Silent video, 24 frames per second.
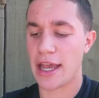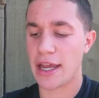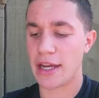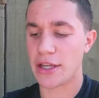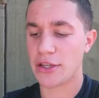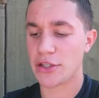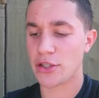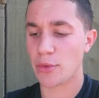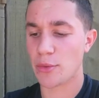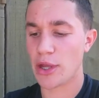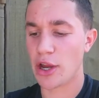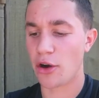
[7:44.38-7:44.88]

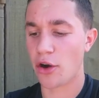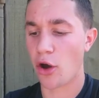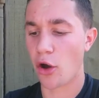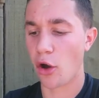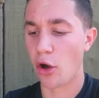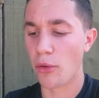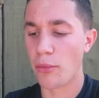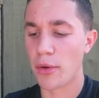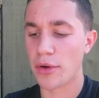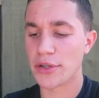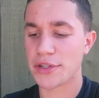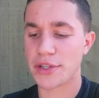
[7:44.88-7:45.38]
candy, so we are
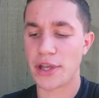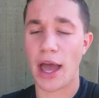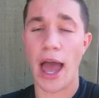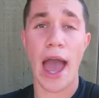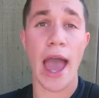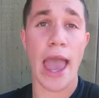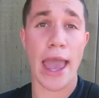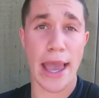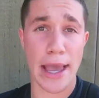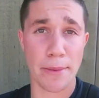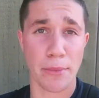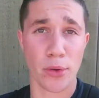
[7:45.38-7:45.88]
almost
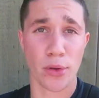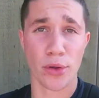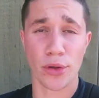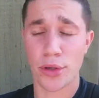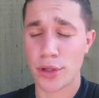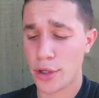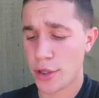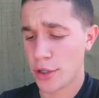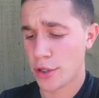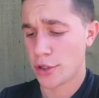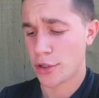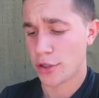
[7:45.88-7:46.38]

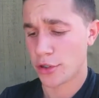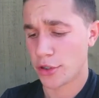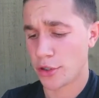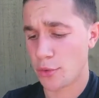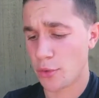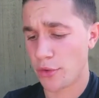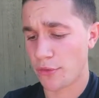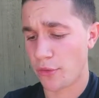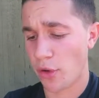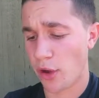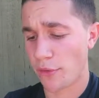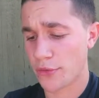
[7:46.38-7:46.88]
able
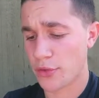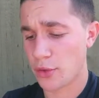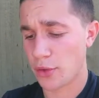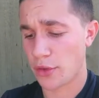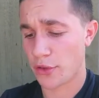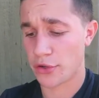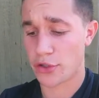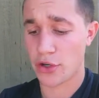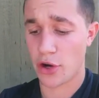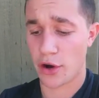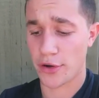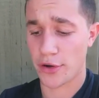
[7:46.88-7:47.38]
to evolve to another